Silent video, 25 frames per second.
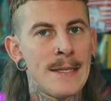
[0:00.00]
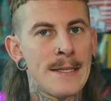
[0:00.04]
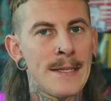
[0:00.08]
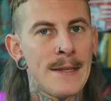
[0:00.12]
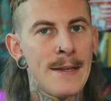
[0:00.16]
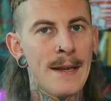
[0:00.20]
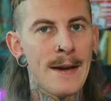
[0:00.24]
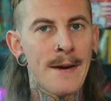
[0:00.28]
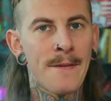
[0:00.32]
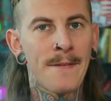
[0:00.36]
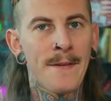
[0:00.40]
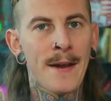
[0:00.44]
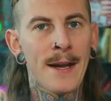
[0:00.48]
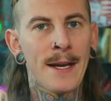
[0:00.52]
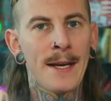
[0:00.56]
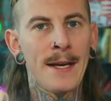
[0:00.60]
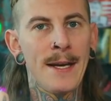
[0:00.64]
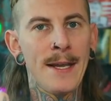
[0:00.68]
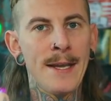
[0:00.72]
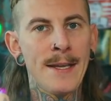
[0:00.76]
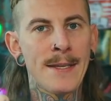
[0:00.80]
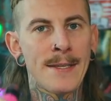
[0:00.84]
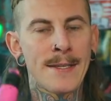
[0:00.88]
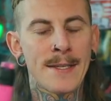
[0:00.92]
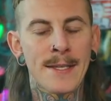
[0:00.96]
So there it fucking
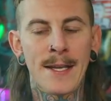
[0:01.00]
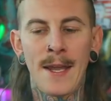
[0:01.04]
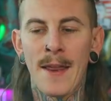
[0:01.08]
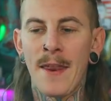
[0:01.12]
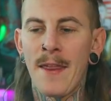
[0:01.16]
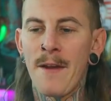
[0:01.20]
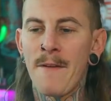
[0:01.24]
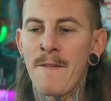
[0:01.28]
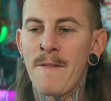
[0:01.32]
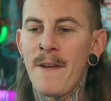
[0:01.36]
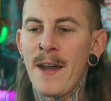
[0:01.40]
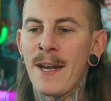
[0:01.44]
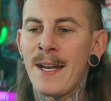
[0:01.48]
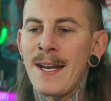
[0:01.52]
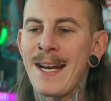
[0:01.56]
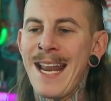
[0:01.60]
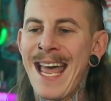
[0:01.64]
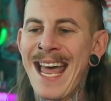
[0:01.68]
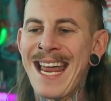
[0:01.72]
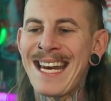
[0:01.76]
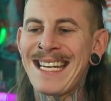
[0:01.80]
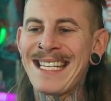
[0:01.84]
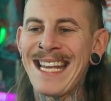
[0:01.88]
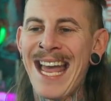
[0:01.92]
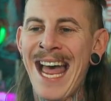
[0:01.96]
is, the fucking
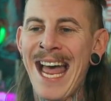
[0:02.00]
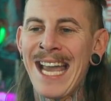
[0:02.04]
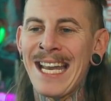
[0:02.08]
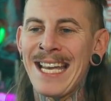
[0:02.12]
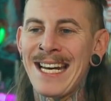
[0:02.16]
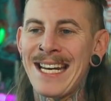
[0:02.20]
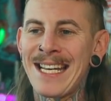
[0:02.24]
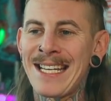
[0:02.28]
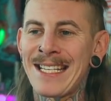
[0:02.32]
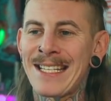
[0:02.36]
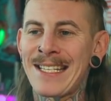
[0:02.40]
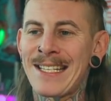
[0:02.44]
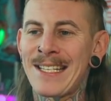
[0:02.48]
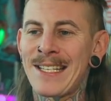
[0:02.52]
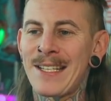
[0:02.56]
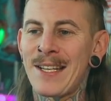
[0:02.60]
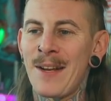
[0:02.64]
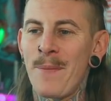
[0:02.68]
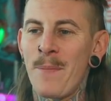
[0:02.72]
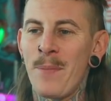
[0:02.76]
Antagonist.